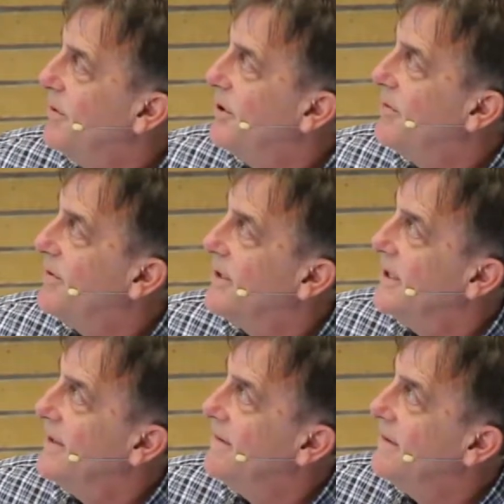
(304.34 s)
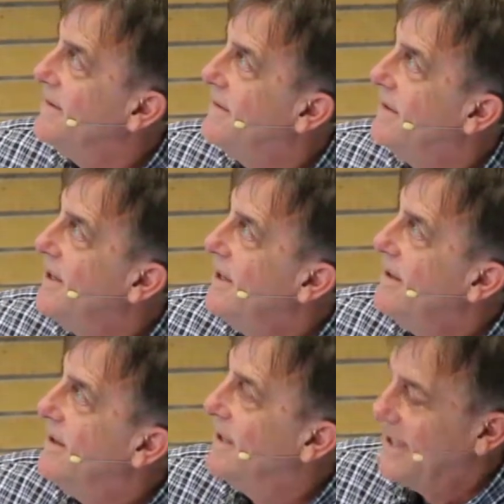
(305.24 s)
beautiful it is, this
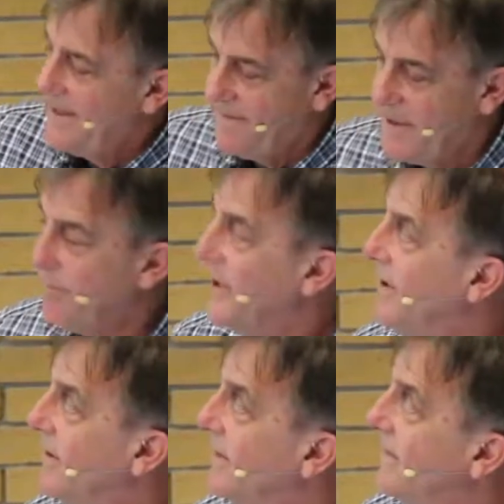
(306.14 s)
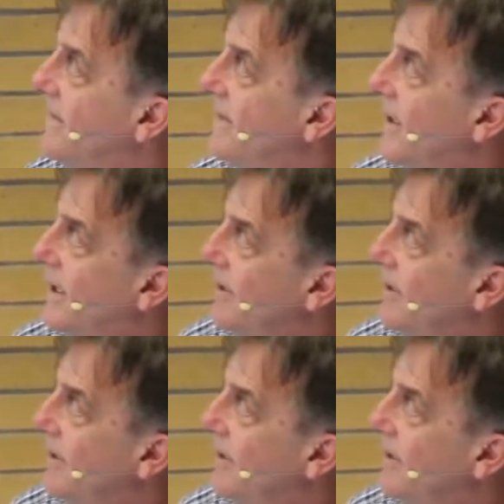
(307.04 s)
to the left up here is,